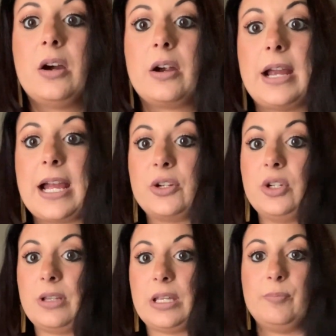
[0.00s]
are
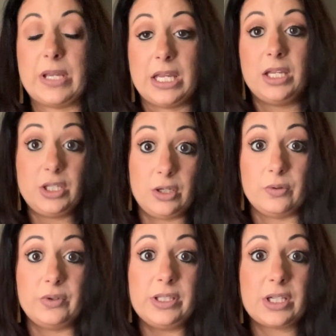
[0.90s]
actually being
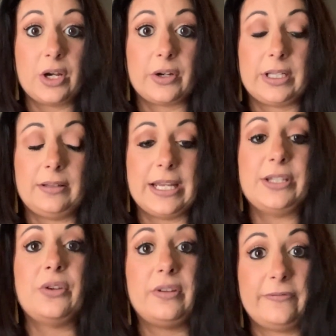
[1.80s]
used currently.
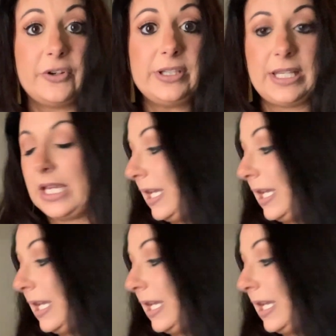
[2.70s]
So the first thing